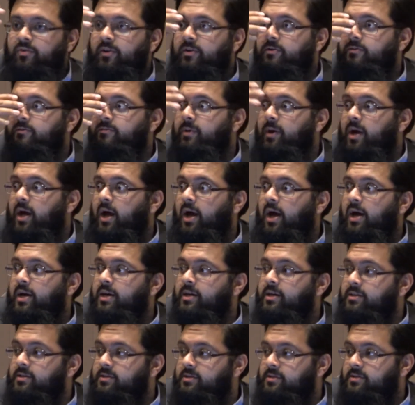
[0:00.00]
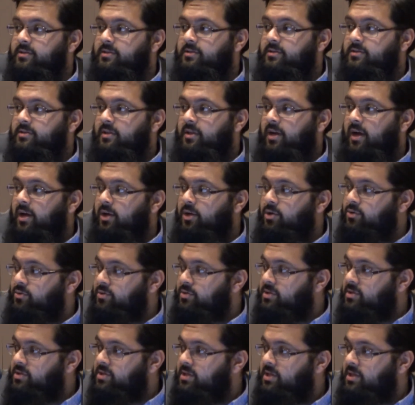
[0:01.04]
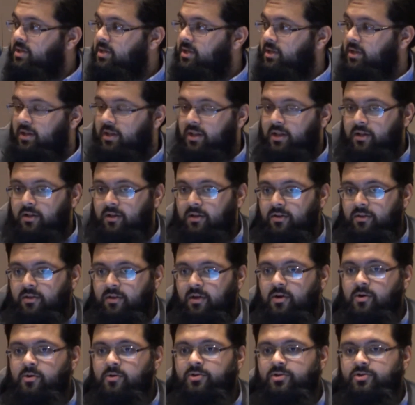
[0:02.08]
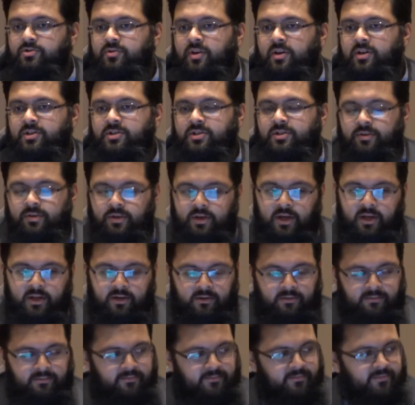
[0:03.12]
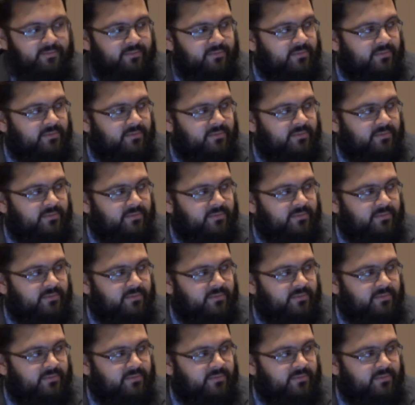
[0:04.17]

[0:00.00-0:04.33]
In front of my eyes, I could see the whole structure again.